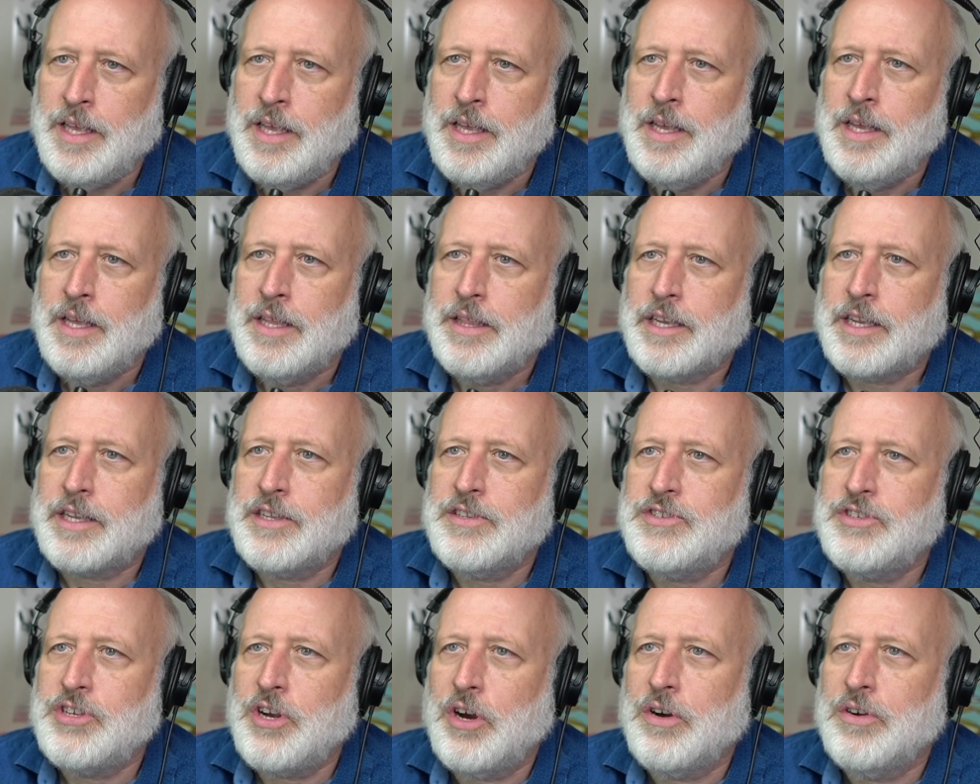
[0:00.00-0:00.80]
The
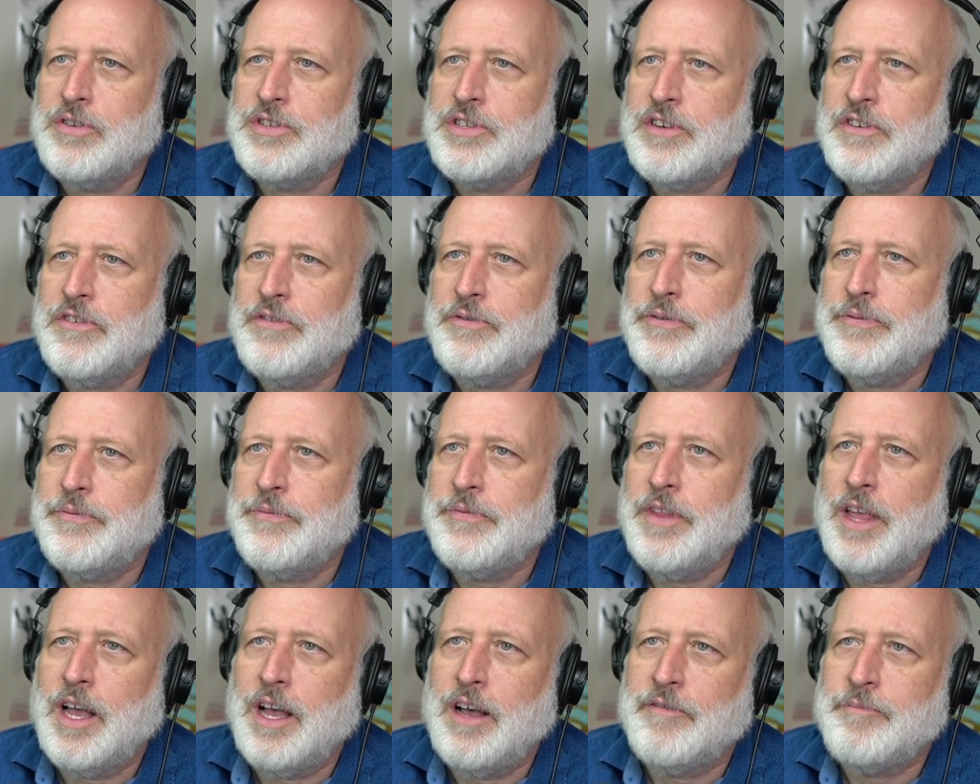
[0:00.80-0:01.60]
concerns of,
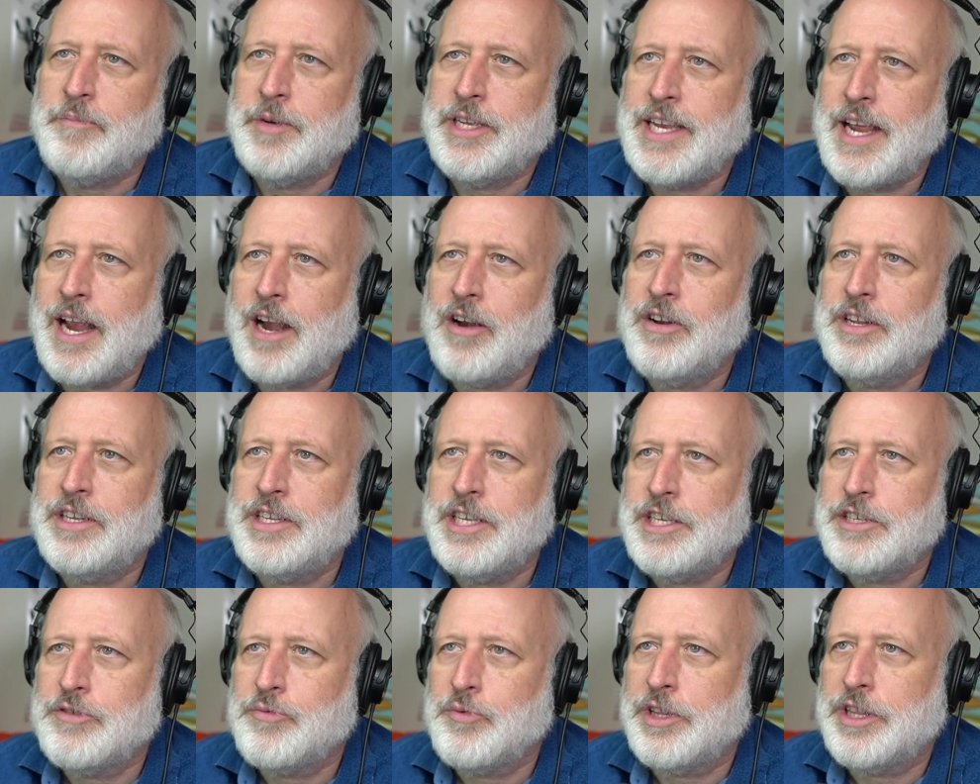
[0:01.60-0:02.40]
of
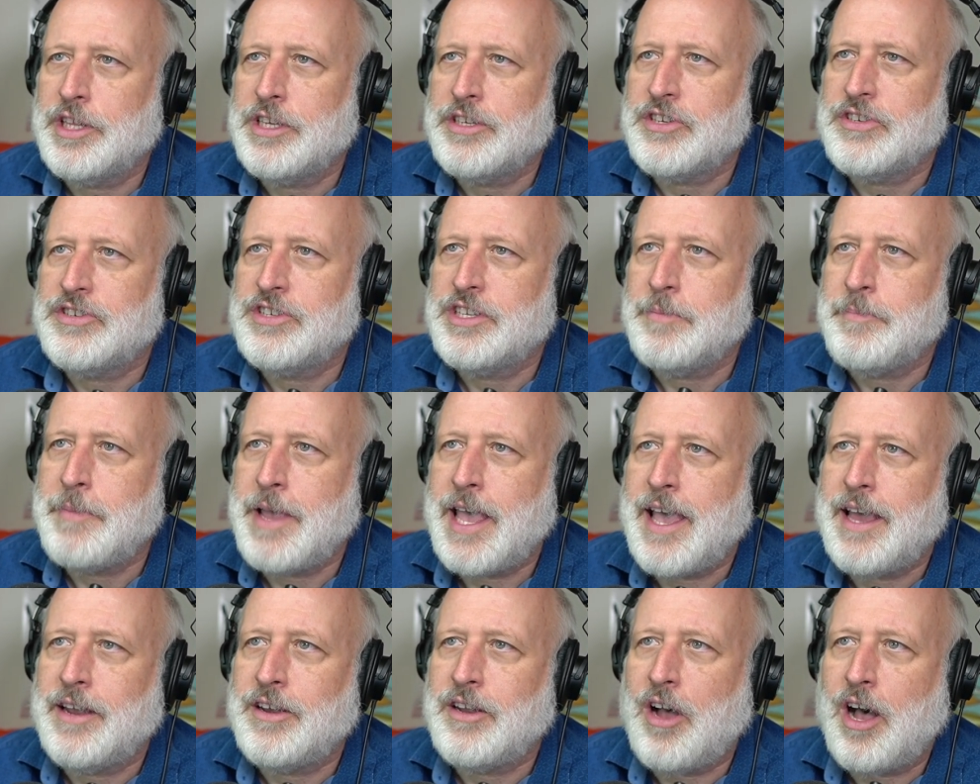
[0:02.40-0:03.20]
modernity's religious
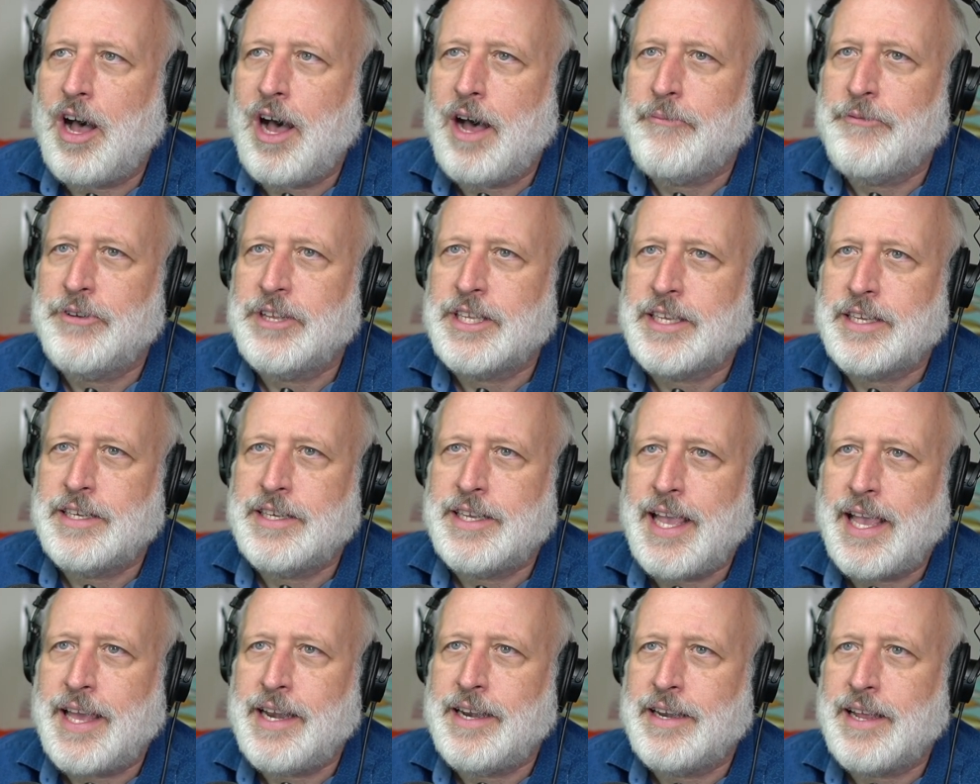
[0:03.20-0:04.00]
demand often
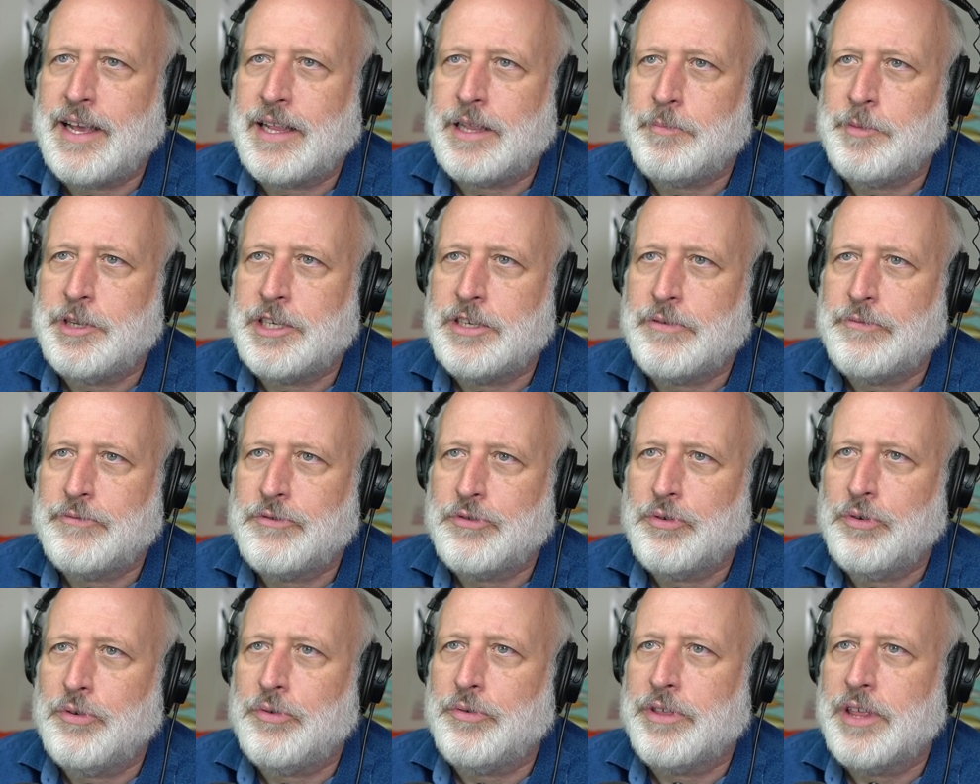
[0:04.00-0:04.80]
contain an element of
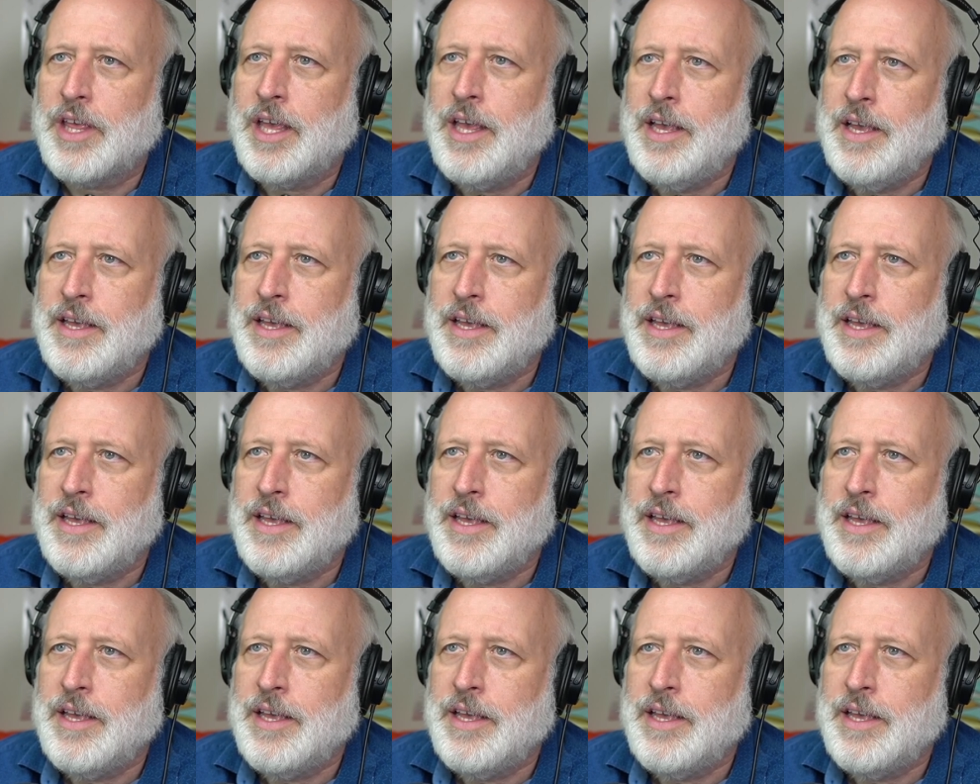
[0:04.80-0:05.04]
truth.